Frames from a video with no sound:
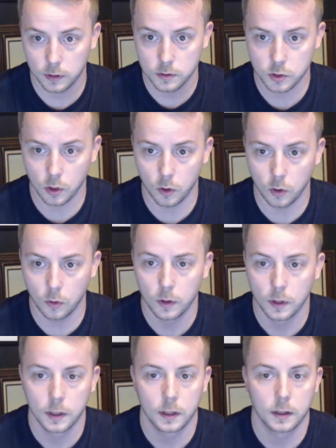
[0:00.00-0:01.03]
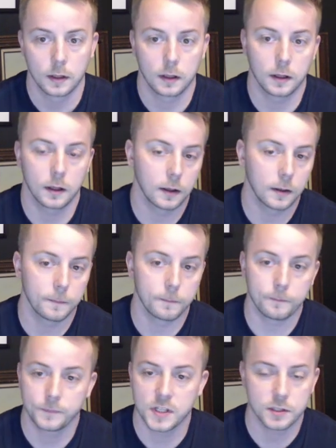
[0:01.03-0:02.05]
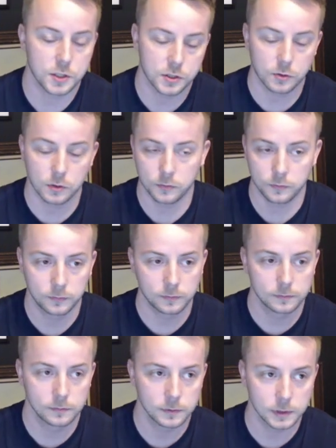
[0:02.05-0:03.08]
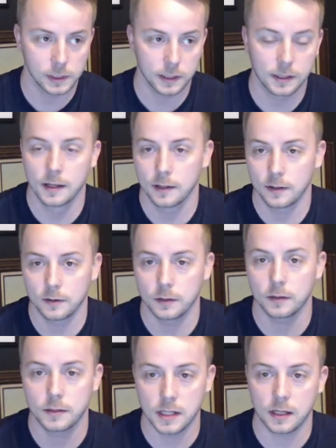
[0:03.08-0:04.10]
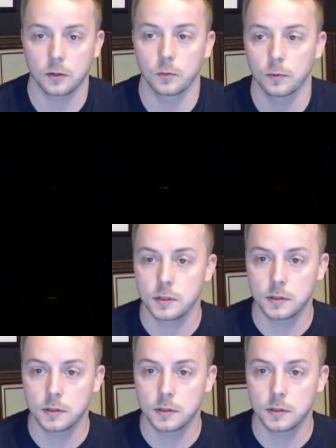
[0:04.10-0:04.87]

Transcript: So this is just sort of like the data we're using